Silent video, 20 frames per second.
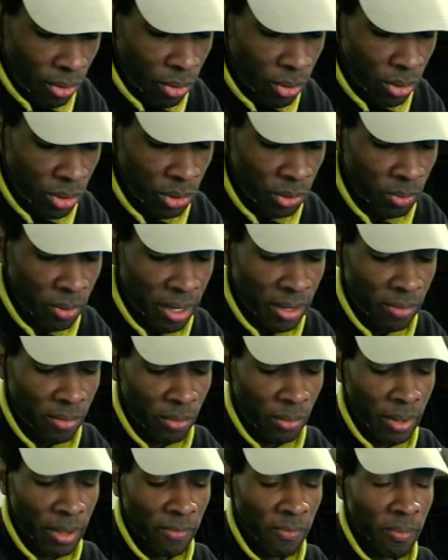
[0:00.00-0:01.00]
course, we
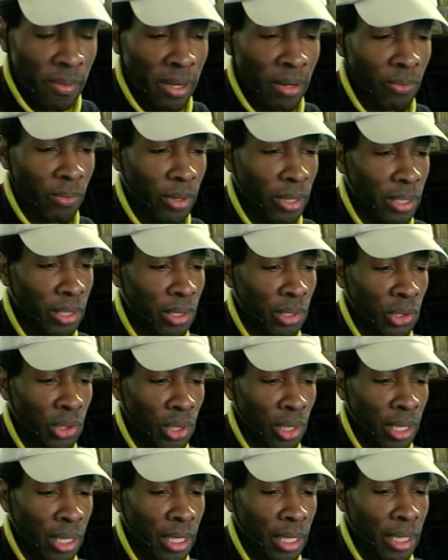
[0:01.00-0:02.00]
we've been wanting to
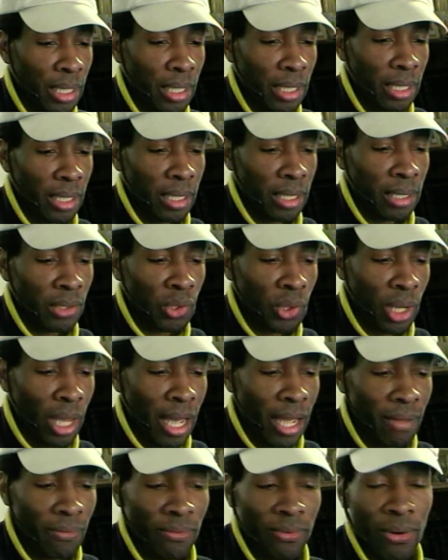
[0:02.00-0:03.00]
see uh,
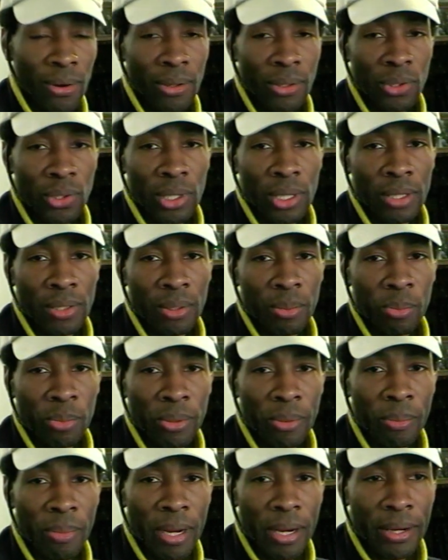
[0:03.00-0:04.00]
Skyfall since it
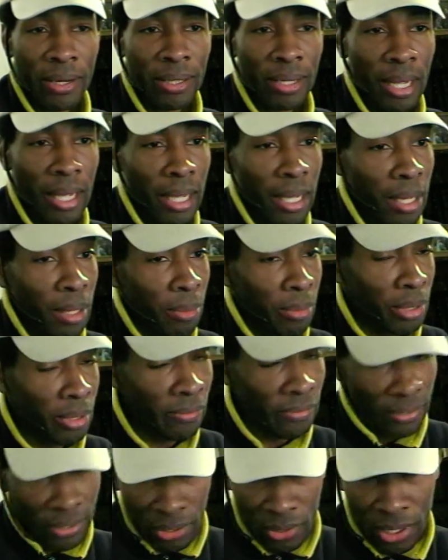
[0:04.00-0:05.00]
premiered but the
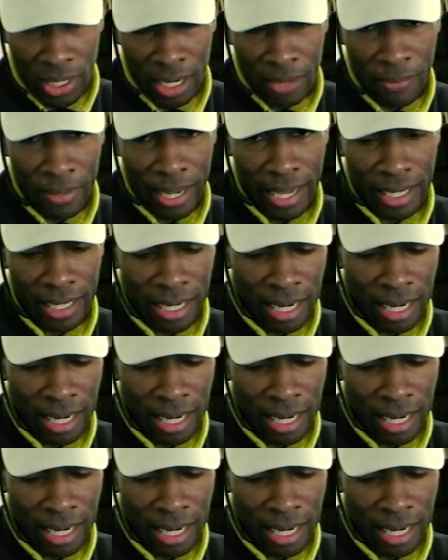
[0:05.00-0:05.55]
first time we had an